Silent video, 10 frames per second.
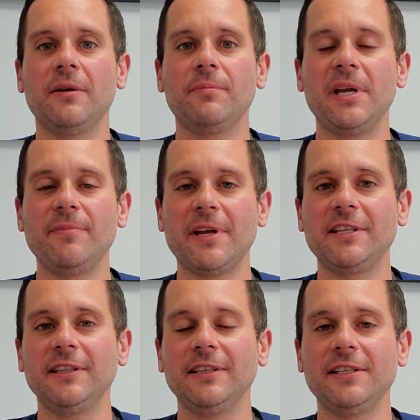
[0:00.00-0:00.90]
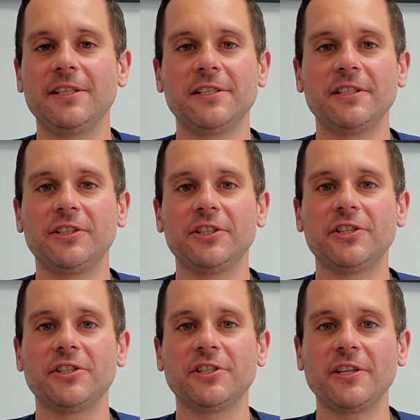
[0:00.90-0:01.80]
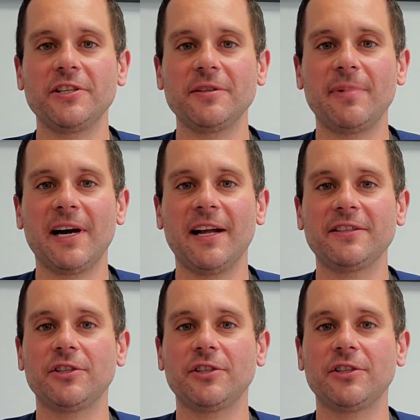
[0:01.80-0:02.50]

pigmented lesions such as sunspots,